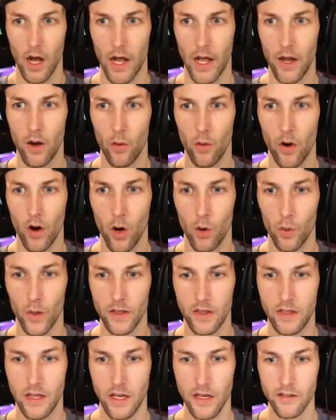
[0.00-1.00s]
I don't know
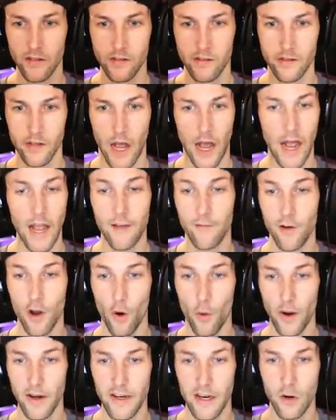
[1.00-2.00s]
what this... I have
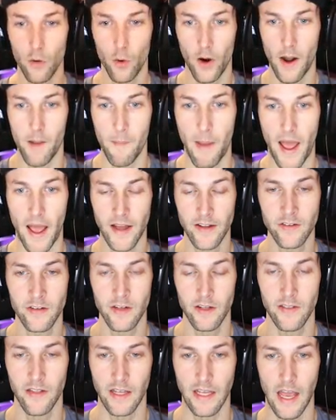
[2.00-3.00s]
no idea where I'm
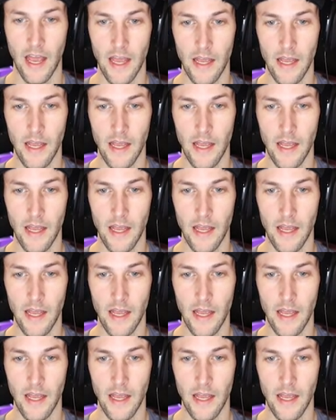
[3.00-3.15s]
at in the